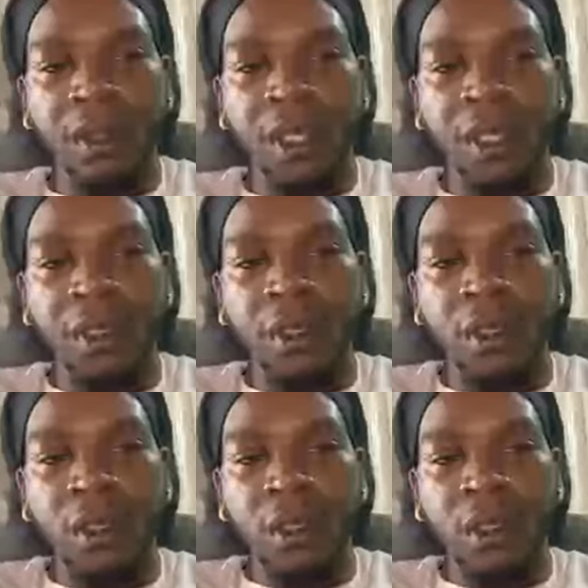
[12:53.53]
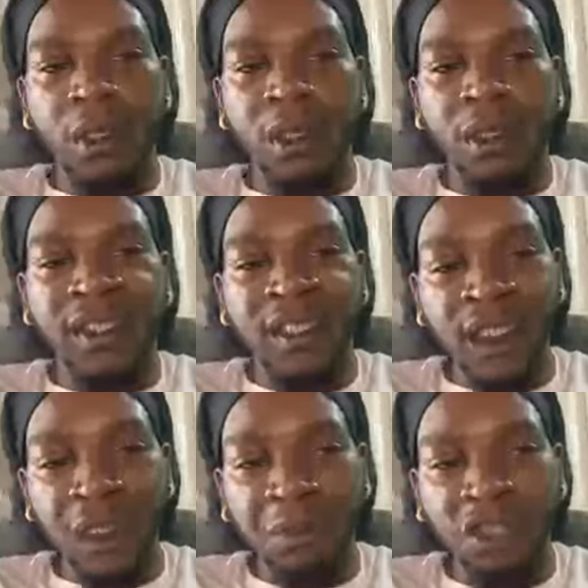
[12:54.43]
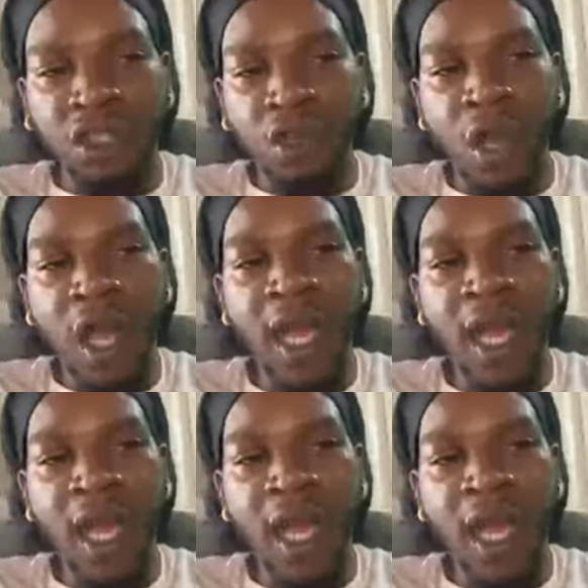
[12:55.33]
that seem so